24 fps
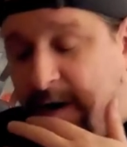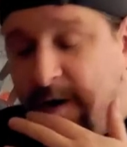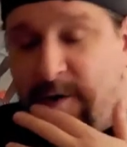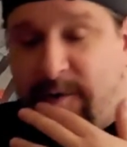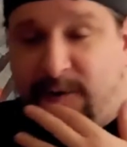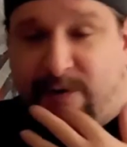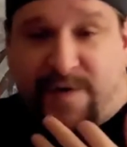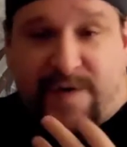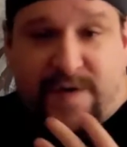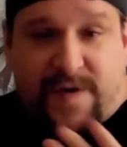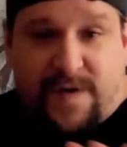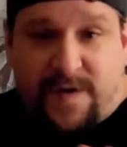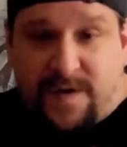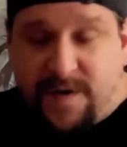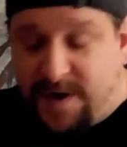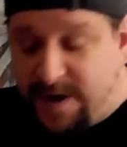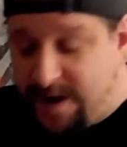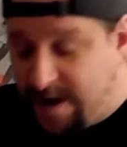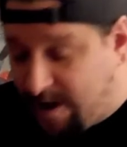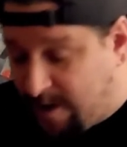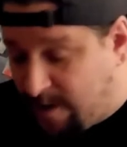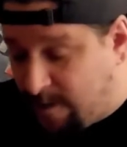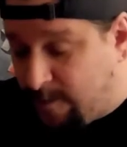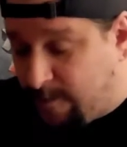Ghosts, you
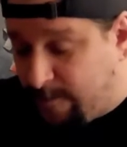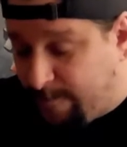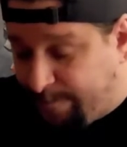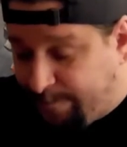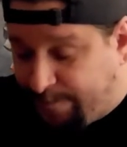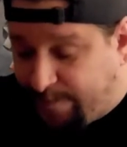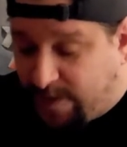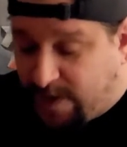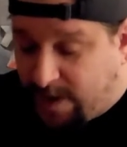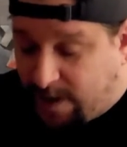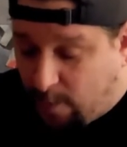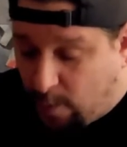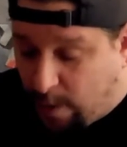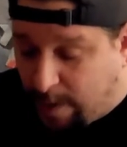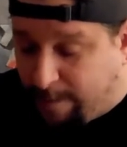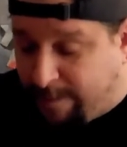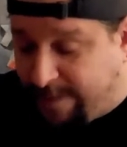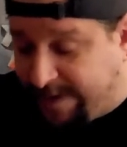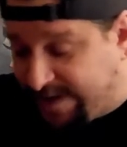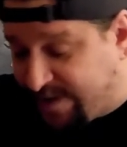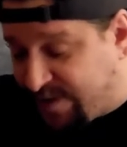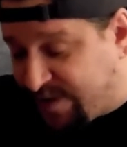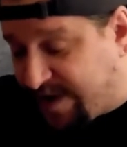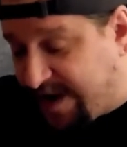know,
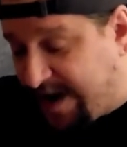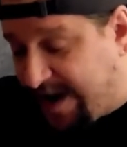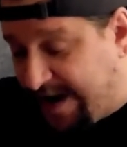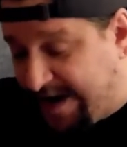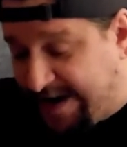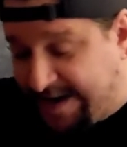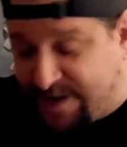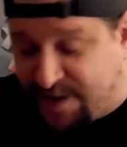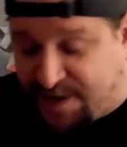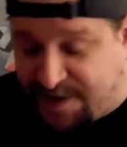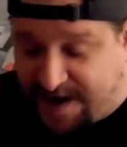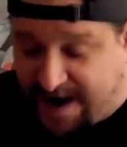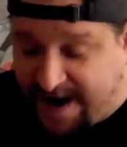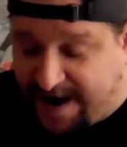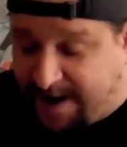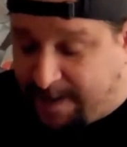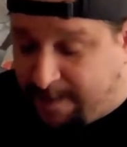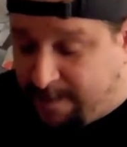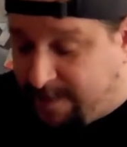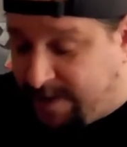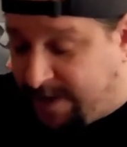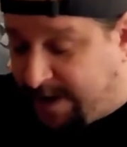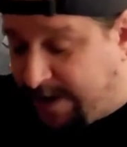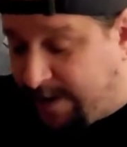One Big Sky Inside
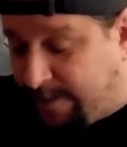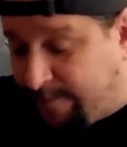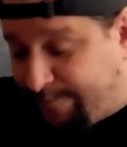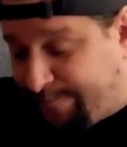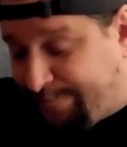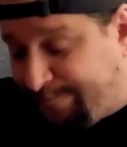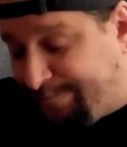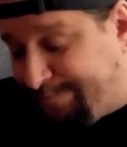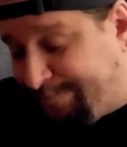of Me,